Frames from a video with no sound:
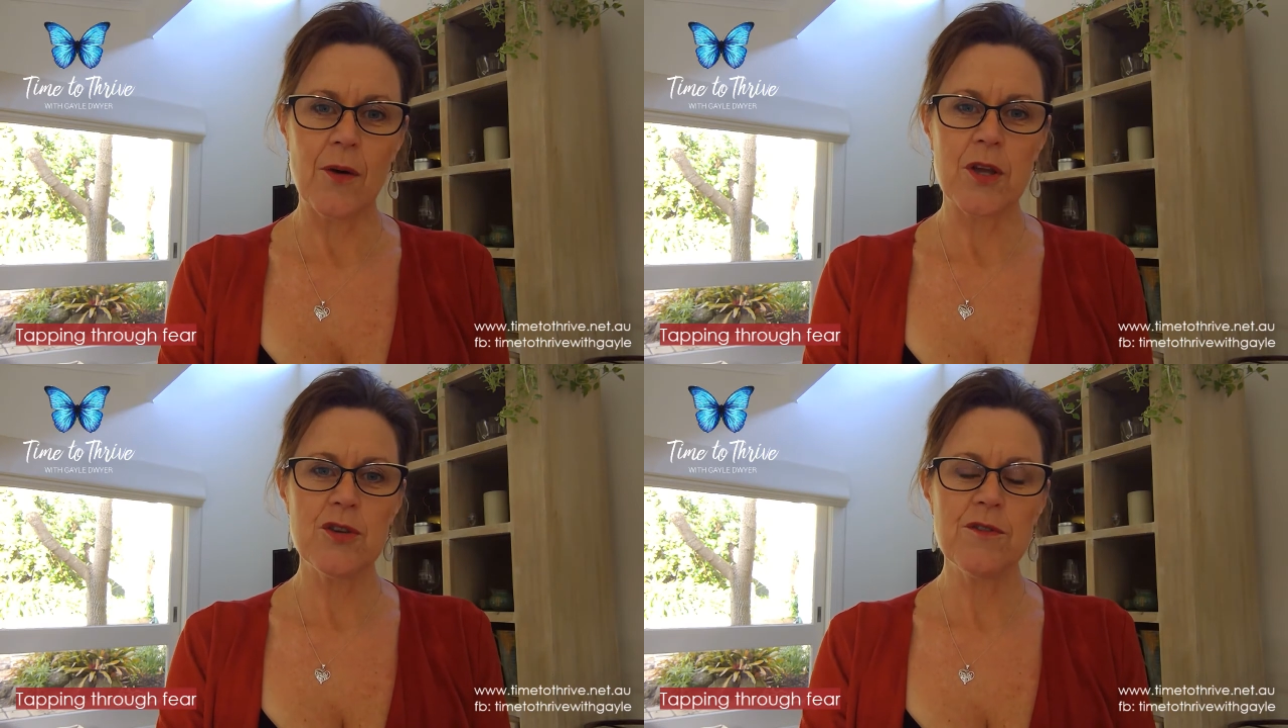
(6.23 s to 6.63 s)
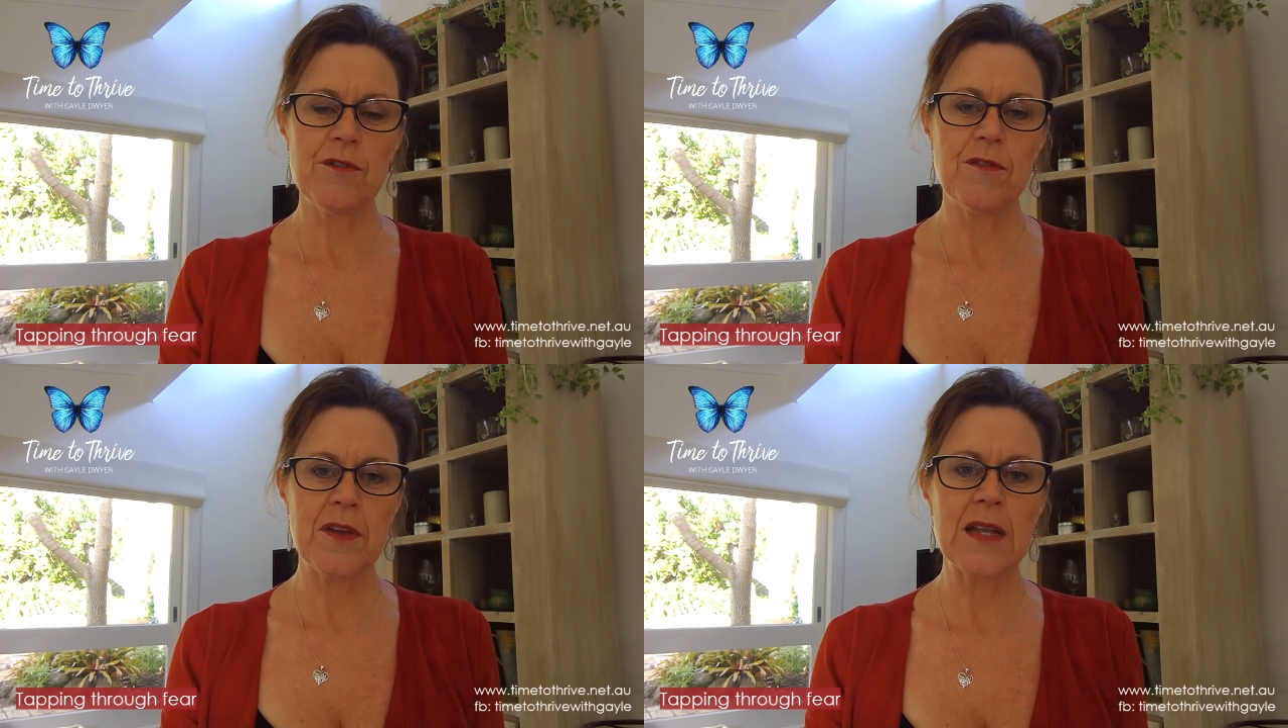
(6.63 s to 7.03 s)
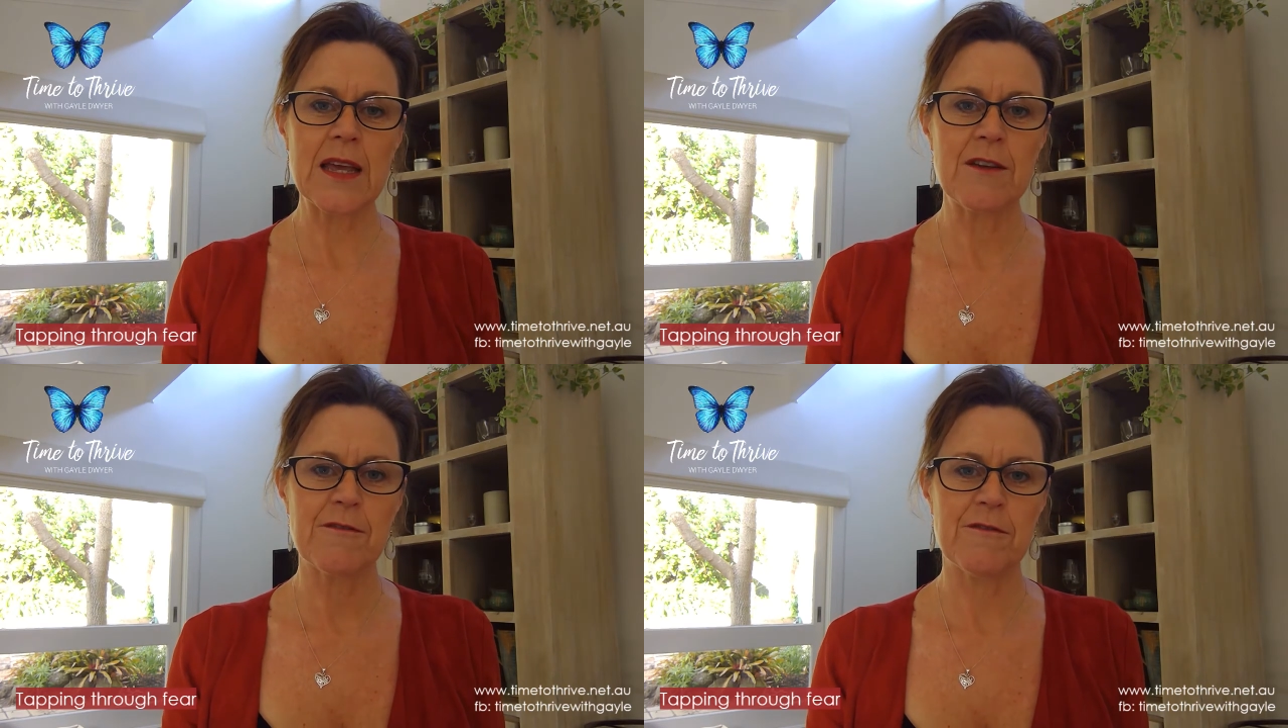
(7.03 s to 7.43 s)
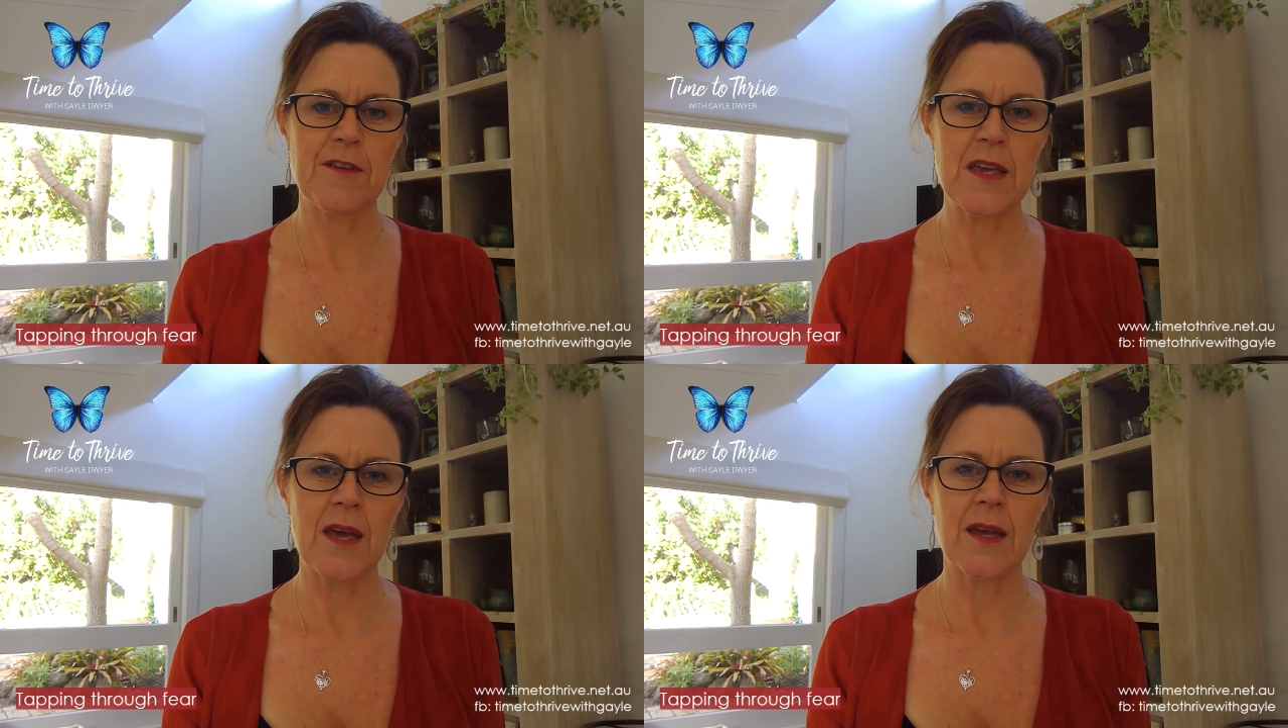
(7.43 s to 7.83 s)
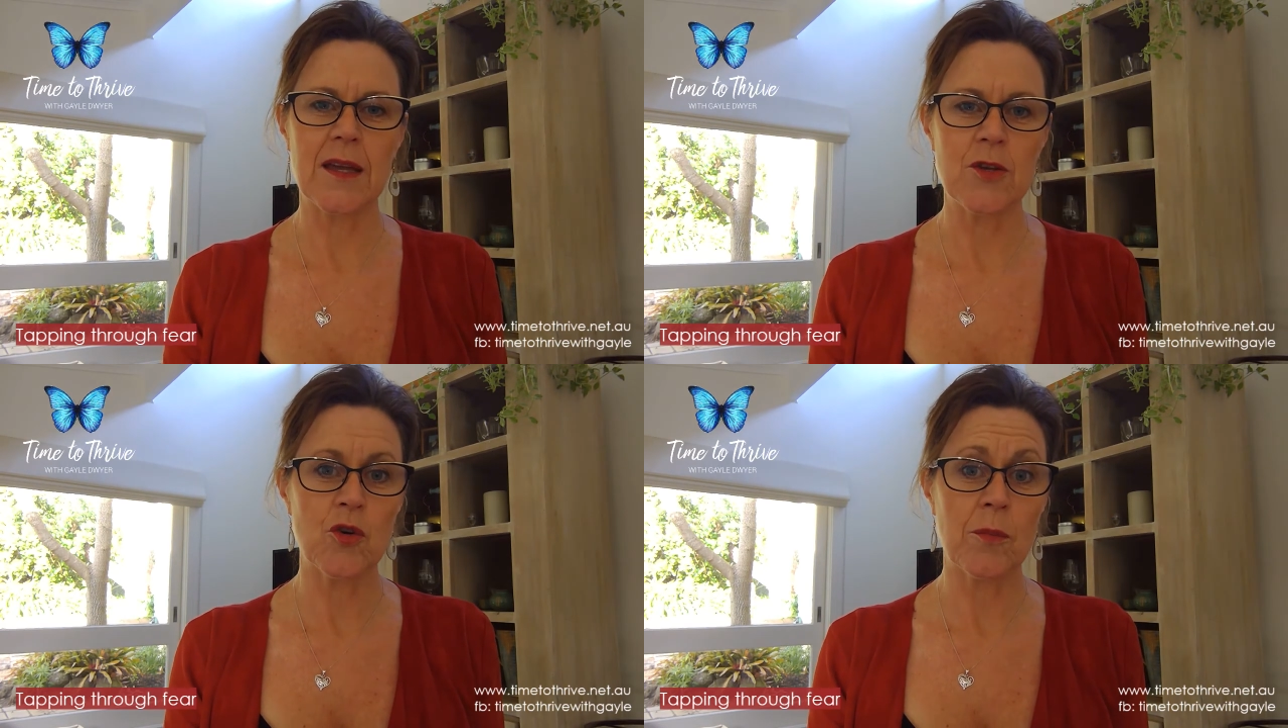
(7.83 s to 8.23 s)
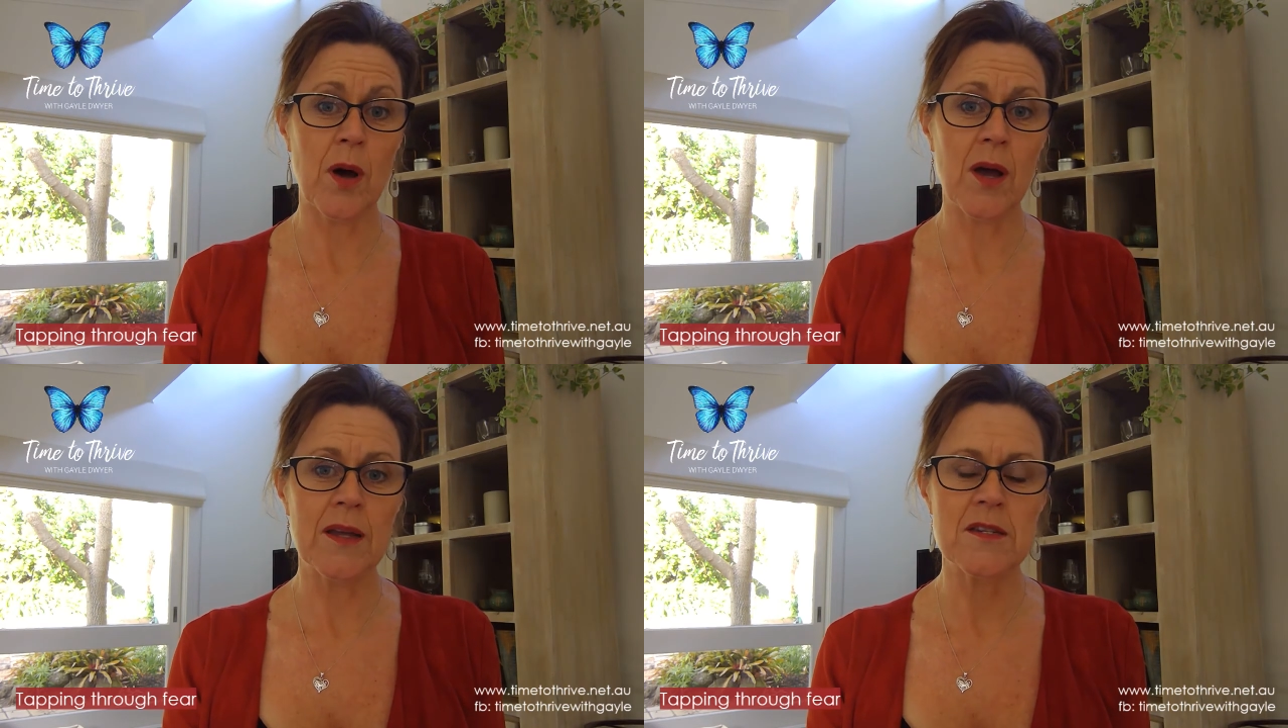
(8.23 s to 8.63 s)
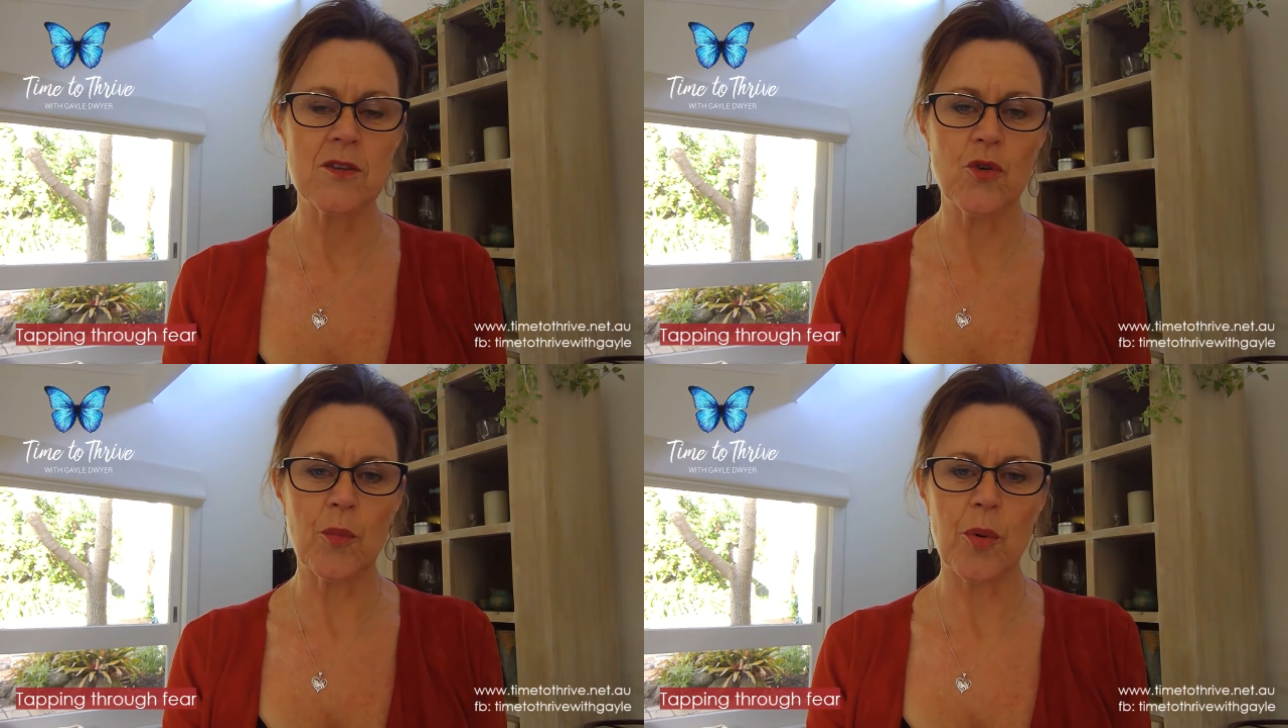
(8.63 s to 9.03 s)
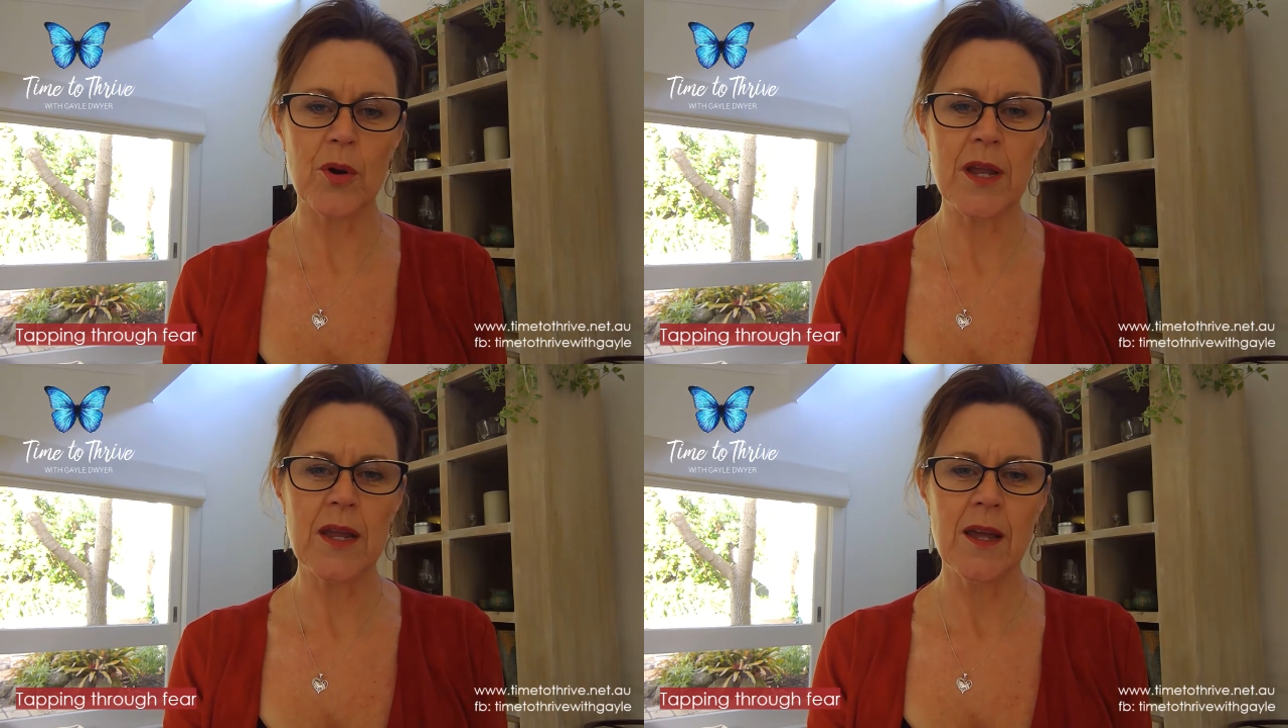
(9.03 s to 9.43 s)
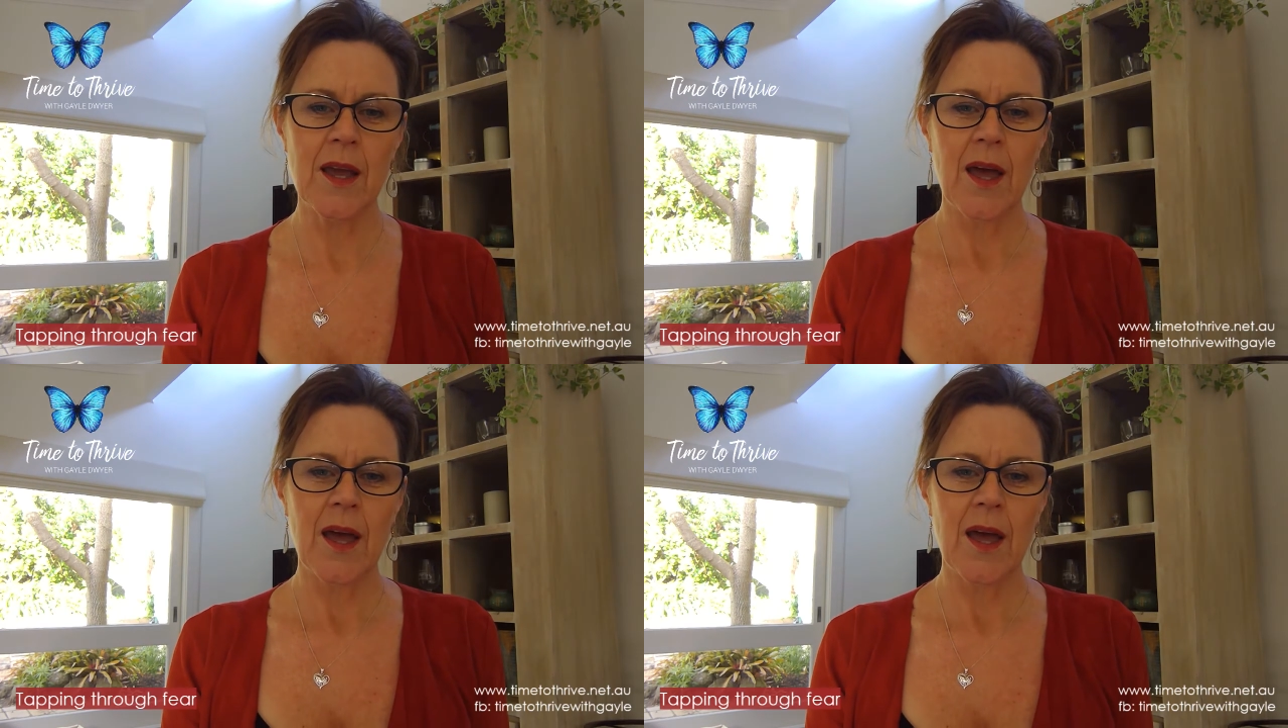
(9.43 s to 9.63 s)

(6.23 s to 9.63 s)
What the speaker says: Are you feeling fear in your mind, in your body?